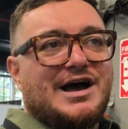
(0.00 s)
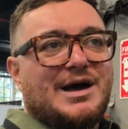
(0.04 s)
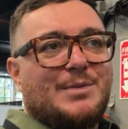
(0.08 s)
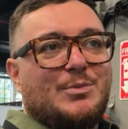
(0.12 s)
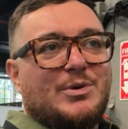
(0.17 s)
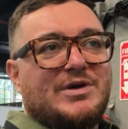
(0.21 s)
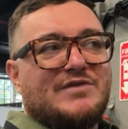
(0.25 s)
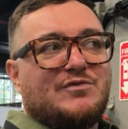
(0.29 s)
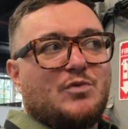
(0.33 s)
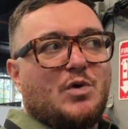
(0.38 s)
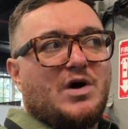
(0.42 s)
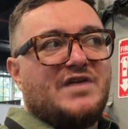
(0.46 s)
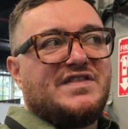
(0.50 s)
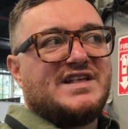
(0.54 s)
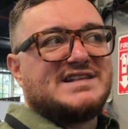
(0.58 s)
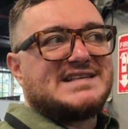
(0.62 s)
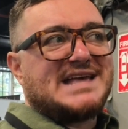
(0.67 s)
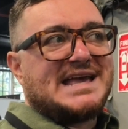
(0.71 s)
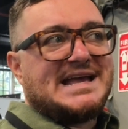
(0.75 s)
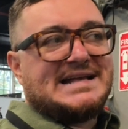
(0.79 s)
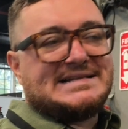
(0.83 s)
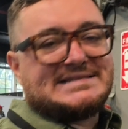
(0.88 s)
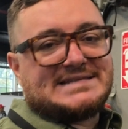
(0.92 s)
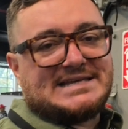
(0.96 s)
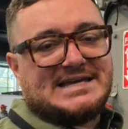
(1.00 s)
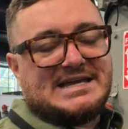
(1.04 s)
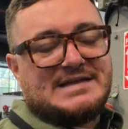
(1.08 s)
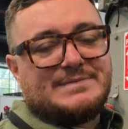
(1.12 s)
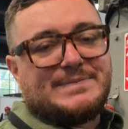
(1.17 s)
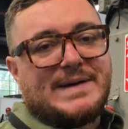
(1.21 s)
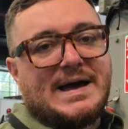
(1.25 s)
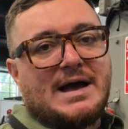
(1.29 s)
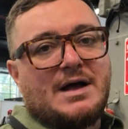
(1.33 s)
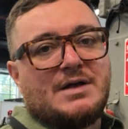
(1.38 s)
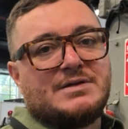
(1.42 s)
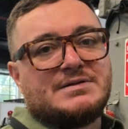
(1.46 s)
We have one that's 18
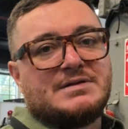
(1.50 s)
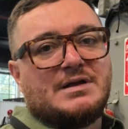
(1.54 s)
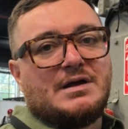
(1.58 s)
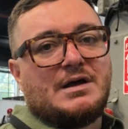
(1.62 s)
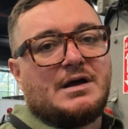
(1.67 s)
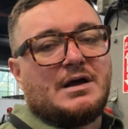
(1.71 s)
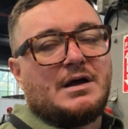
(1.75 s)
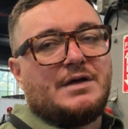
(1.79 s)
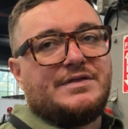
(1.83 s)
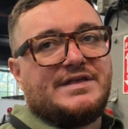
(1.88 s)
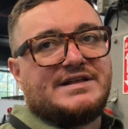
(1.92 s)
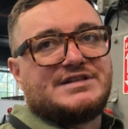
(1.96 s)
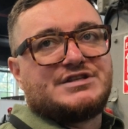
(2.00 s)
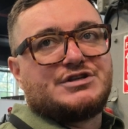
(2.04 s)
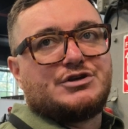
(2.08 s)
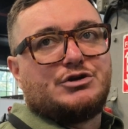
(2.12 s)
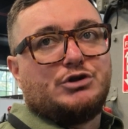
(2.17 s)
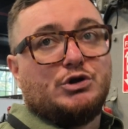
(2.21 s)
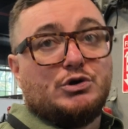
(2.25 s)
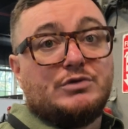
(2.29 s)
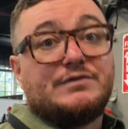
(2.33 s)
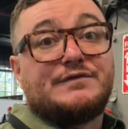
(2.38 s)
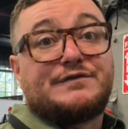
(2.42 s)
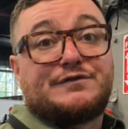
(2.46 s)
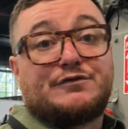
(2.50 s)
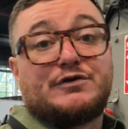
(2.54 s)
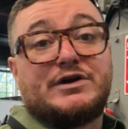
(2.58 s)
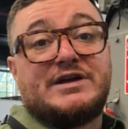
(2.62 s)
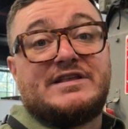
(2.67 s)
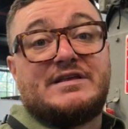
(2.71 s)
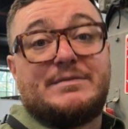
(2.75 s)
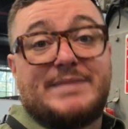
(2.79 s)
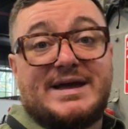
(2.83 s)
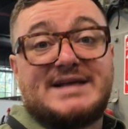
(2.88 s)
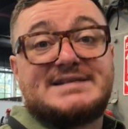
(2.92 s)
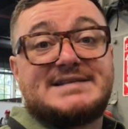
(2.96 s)
pound, that's gluten free,
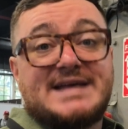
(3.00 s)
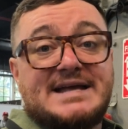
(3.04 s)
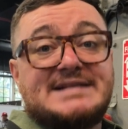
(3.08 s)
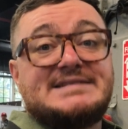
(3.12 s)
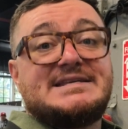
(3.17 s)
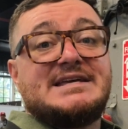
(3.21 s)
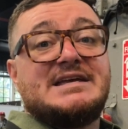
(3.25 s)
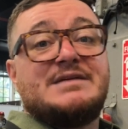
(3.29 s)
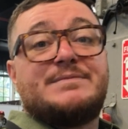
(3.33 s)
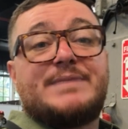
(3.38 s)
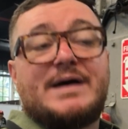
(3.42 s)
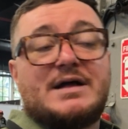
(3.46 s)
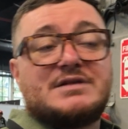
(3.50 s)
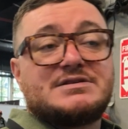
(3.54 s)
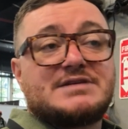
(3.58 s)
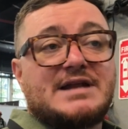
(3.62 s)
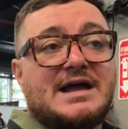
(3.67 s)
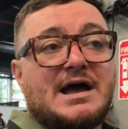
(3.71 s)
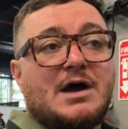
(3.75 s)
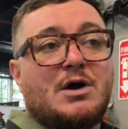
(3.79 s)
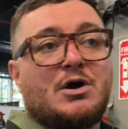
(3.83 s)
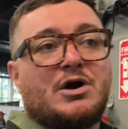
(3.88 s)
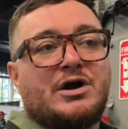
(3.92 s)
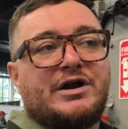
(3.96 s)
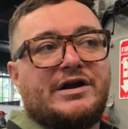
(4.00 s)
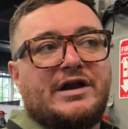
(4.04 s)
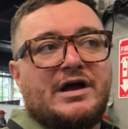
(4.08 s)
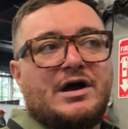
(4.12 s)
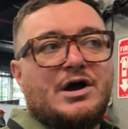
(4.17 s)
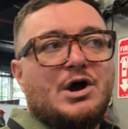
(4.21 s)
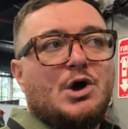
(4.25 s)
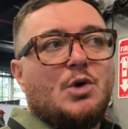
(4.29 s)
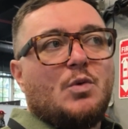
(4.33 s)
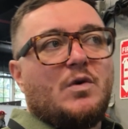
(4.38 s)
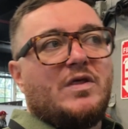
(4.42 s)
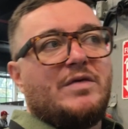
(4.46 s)
that makes 18 pounds an hour, and
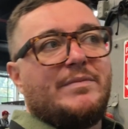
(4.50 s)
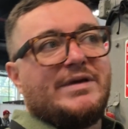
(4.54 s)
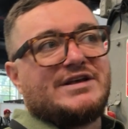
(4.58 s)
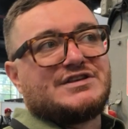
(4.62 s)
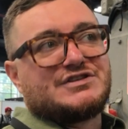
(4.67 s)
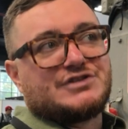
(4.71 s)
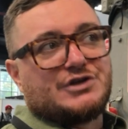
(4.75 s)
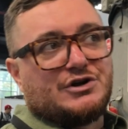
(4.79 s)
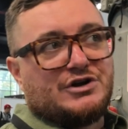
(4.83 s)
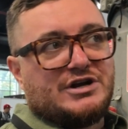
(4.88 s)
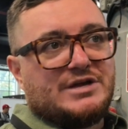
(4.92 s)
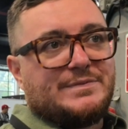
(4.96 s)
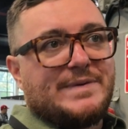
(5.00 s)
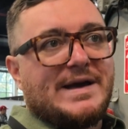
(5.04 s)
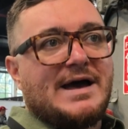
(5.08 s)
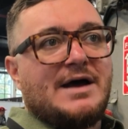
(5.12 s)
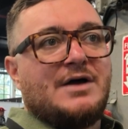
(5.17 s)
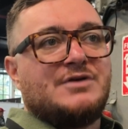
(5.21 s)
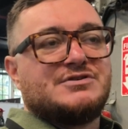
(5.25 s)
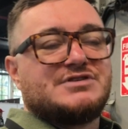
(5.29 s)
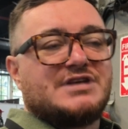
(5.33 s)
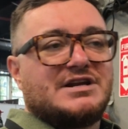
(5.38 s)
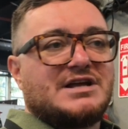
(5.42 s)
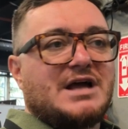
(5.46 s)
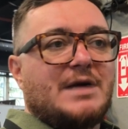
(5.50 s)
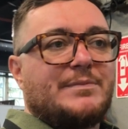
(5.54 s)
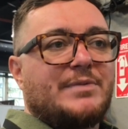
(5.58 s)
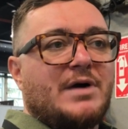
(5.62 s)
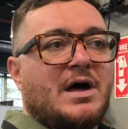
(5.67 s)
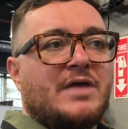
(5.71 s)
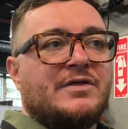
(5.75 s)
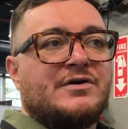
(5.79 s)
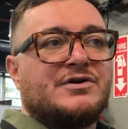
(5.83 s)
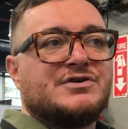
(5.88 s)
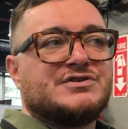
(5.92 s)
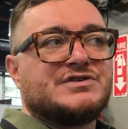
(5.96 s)
that makes 30 pounds, and a couple
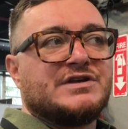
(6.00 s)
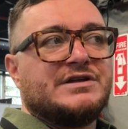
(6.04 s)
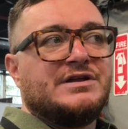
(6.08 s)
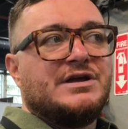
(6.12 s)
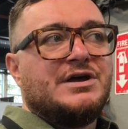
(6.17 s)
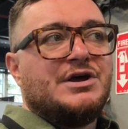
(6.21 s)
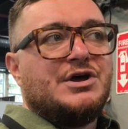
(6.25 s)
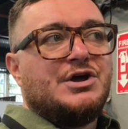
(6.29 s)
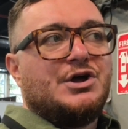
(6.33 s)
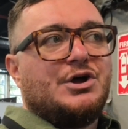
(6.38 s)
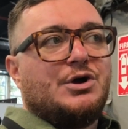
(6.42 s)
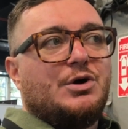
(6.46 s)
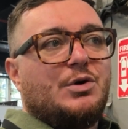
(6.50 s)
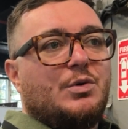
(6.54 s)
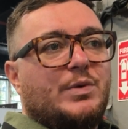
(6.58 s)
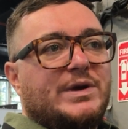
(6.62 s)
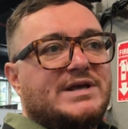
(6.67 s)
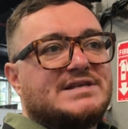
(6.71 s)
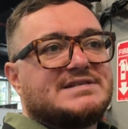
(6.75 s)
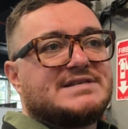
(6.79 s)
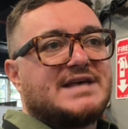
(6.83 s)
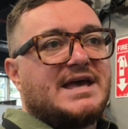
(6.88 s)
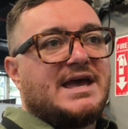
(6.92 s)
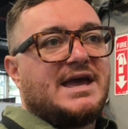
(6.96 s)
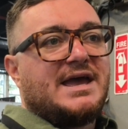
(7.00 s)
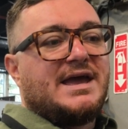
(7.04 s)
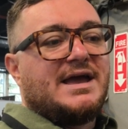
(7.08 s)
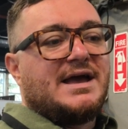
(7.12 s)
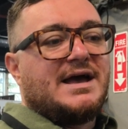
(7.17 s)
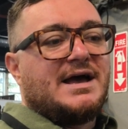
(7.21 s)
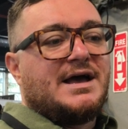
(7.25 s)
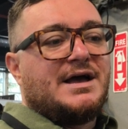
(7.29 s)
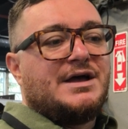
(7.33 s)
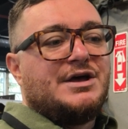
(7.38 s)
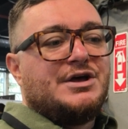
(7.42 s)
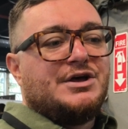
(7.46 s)
others. And we
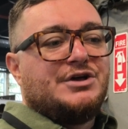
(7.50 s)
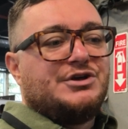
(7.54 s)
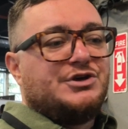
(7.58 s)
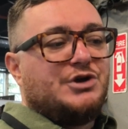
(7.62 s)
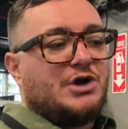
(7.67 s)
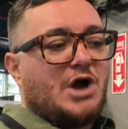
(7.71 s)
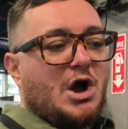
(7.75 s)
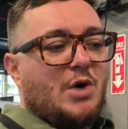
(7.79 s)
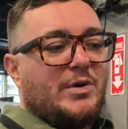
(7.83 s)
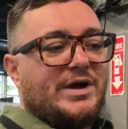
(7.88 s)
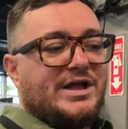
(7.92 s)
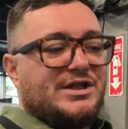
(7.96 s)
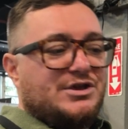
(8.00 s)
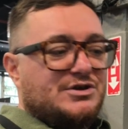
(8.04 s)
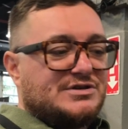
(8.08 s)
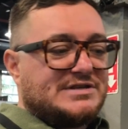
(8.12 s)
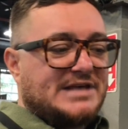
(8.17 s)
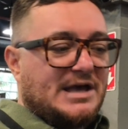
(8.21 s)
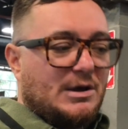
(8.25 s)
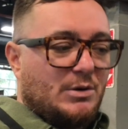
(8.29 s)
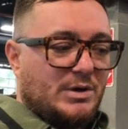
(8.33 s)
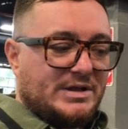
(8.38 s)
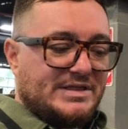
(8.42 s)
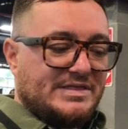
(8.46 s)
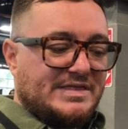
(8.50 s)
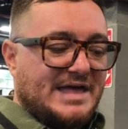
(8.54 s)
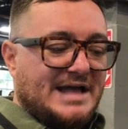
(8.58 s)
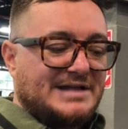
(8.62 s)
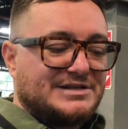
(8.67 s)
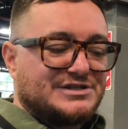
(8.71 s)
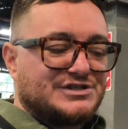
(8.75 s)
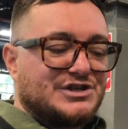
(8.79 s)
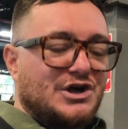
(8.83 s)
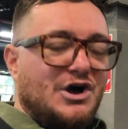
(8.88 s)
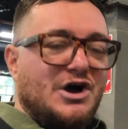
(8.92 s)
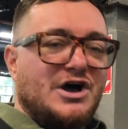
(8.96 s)
say, you go in, you say, I want
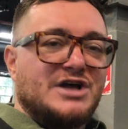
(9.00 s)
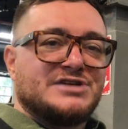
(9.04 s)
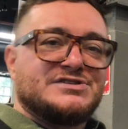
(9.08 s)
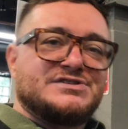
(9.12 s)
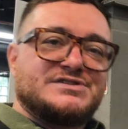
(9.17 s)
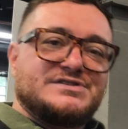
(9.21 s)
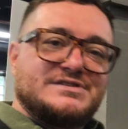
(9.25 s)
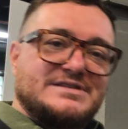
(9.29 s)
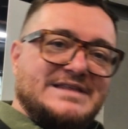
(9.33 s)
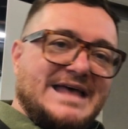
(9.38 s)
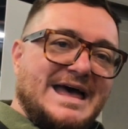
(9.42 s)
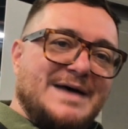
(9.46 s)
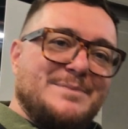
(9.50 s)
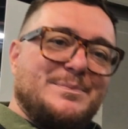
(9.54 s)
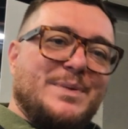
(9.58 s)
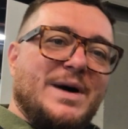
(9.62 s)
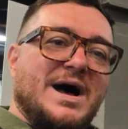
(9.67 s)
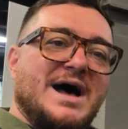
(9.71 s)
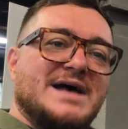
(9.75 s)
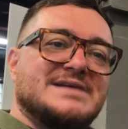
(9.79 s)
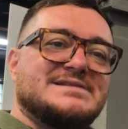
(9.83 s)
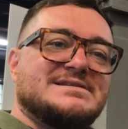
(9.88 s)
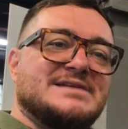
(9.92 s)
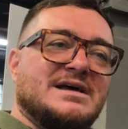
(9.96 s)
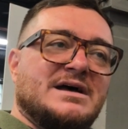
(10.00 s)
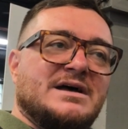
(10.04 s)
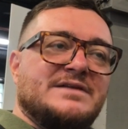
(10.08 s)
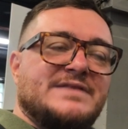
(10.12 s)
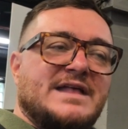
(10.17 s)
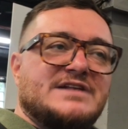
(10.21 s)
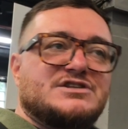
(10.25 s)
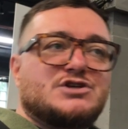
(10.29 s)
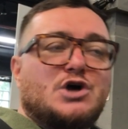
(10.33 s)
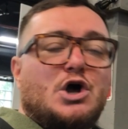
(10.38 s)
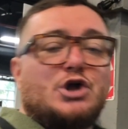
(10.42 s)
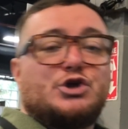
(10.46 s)
that sauce, that pasta, and
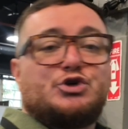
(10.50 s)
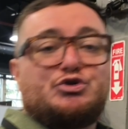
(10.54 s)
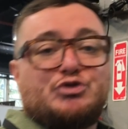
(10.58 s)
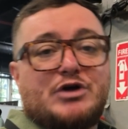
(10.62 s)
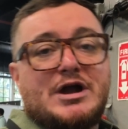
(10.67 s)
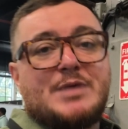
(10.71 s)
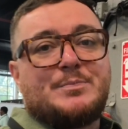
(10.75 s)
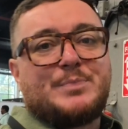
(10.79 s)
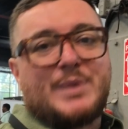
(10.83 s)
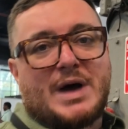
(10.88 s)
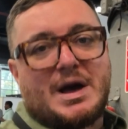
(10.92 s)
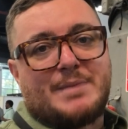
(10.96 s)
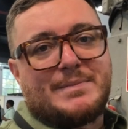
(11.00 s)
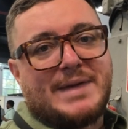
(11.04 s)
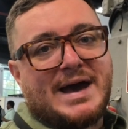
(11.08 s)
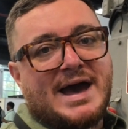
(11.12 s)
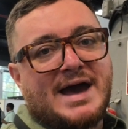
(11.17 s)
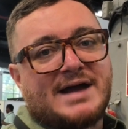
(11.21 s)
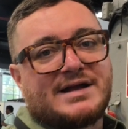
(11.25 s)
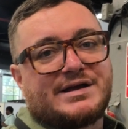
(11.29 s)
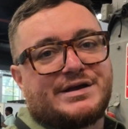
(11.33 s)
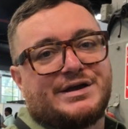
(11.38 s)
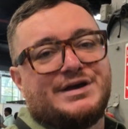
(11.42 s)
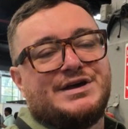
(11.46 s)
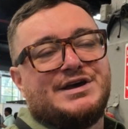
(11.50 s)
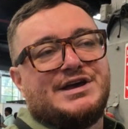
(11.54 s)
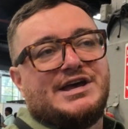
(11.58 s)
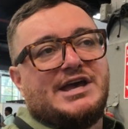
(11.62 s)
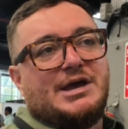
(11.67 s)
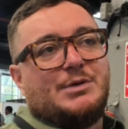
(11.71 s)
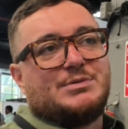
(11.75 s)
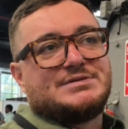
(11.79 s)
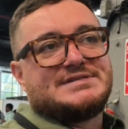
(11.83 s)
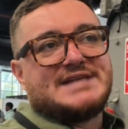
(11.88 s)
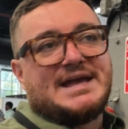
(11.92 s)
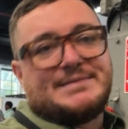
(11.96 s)
that's called Grandpa Mac.
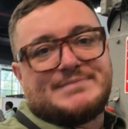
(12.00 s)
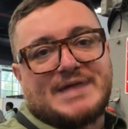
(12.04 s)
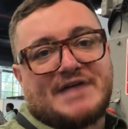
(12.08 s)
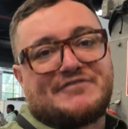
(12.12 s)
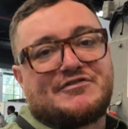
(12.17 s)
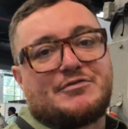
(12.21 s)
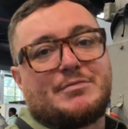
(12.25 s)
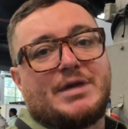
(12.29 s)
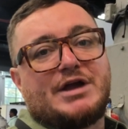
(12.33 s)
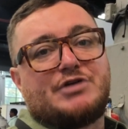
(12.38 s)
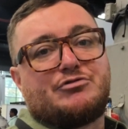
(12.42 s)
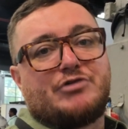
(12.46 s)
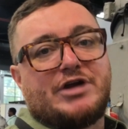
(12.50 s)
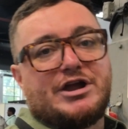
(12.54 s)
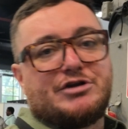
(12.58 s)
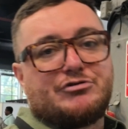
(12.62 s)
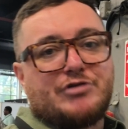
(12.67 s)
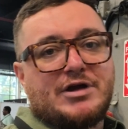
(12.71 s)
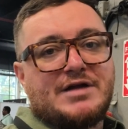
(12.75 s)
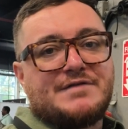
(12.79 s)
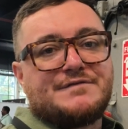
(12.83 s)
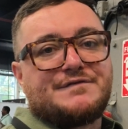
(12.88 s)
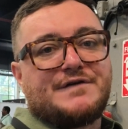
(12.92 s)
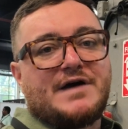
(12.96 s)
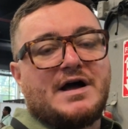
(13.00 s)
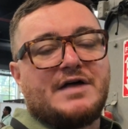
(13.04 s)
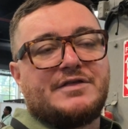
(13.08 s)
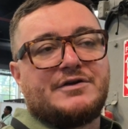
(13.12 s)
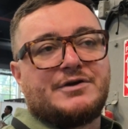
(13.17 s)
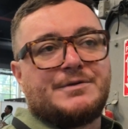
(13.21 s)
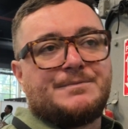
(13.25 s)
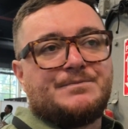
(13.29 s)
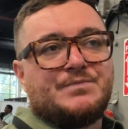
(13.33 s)
It was named after my great-grandfather.